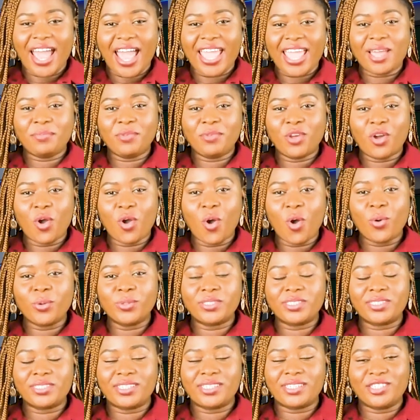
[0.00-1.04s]
I am your
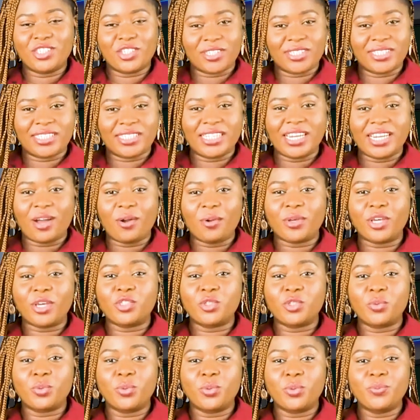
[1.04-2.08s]
host, Justina
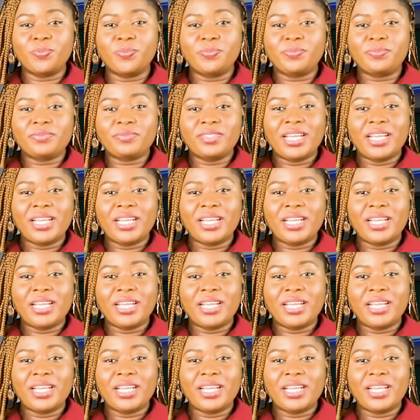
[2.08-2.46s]
Okechukwu.